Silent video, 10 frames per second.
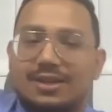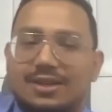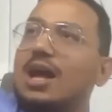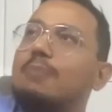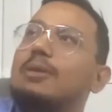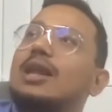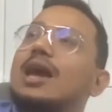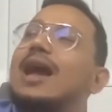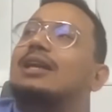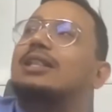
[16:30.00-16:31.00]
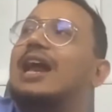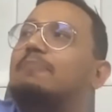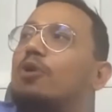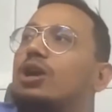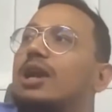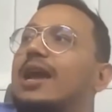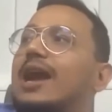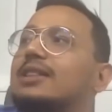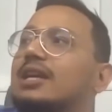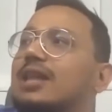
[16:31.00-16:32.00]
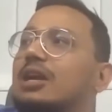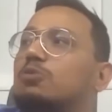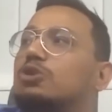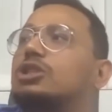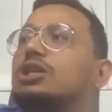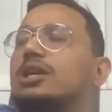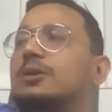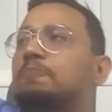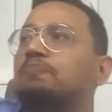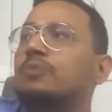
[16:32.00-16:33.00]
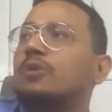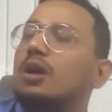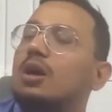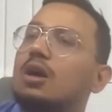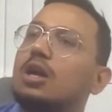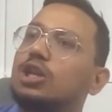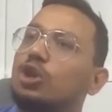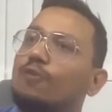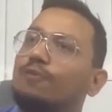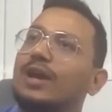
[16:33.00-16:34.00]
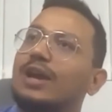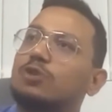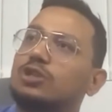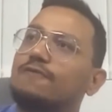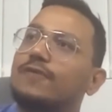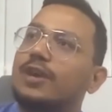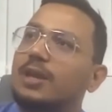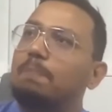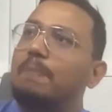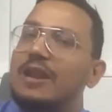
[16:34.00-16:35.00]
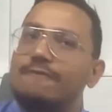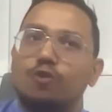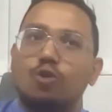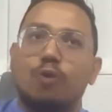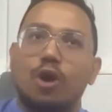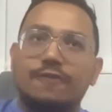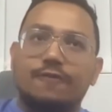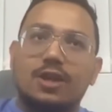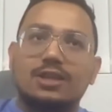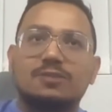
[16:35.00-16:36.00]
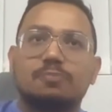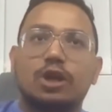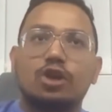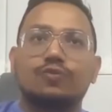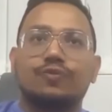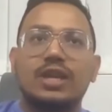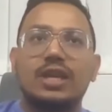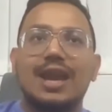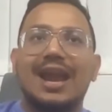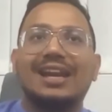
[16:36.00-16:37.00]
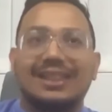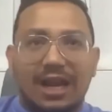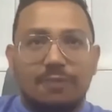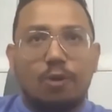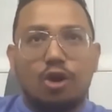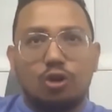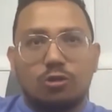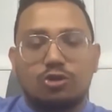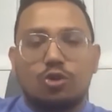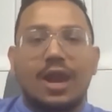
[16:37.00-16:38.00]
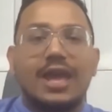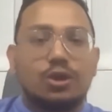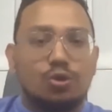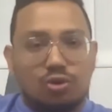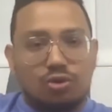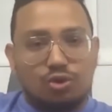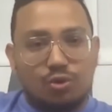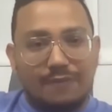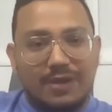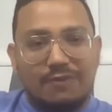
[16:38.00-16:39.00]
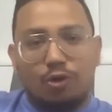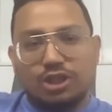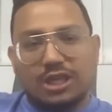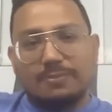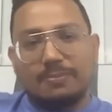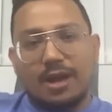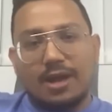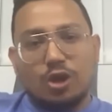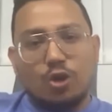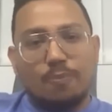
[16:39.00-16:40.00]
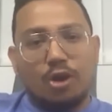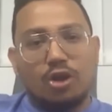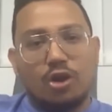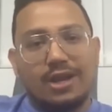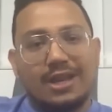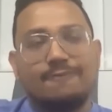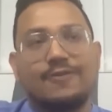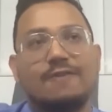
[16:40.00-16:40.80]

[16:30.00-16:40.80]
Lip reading: Yeah, I mean, at that point, like I think that was that was a very painful point for us, because we at that point also, like you have been watching Polygon team.